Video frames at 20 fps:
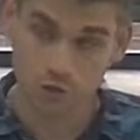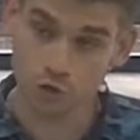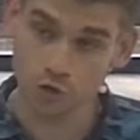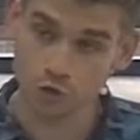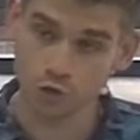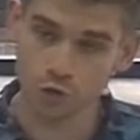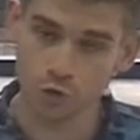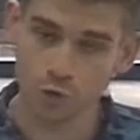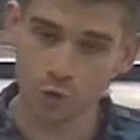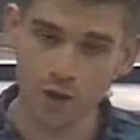you
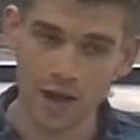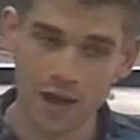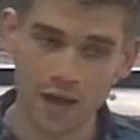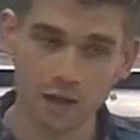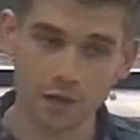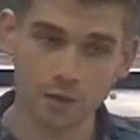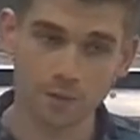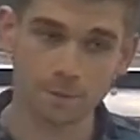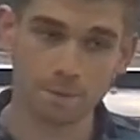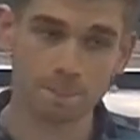do
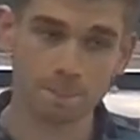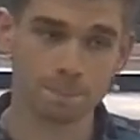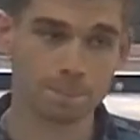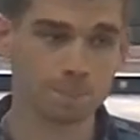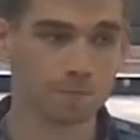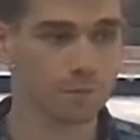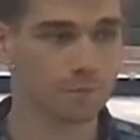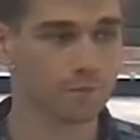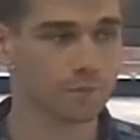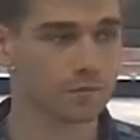well.
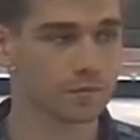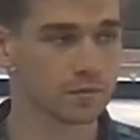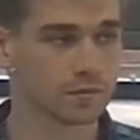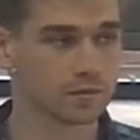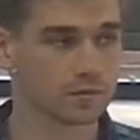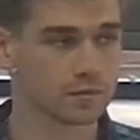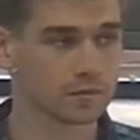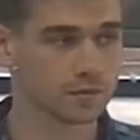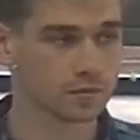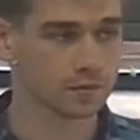
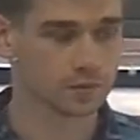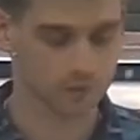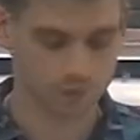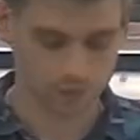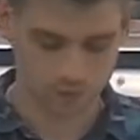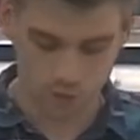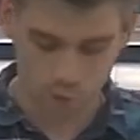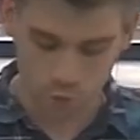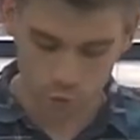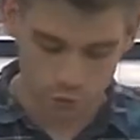
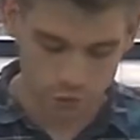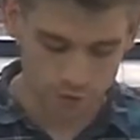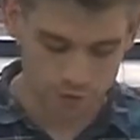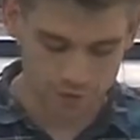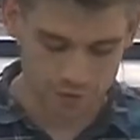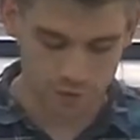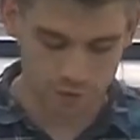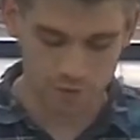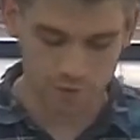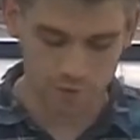I wonder
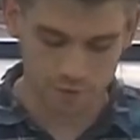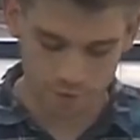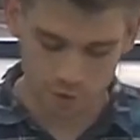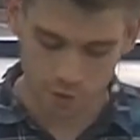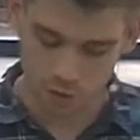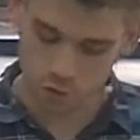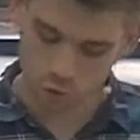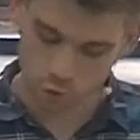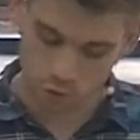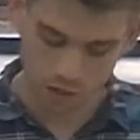if some of them
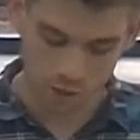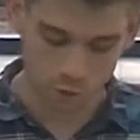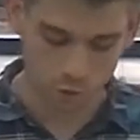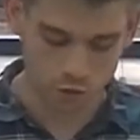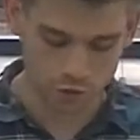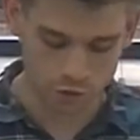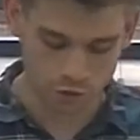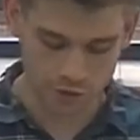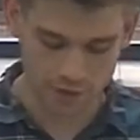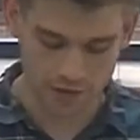thought, well,
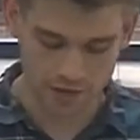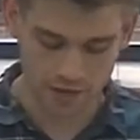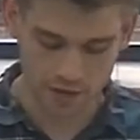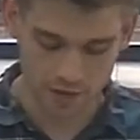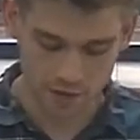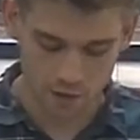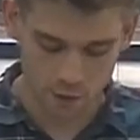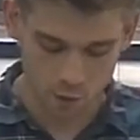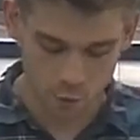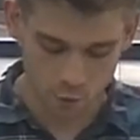we're doing
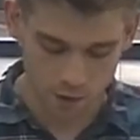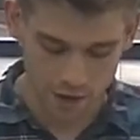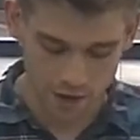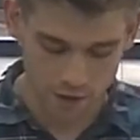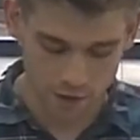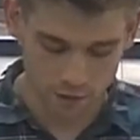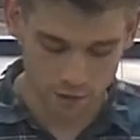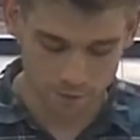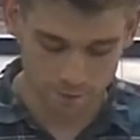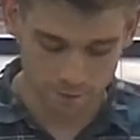
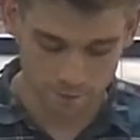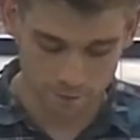well.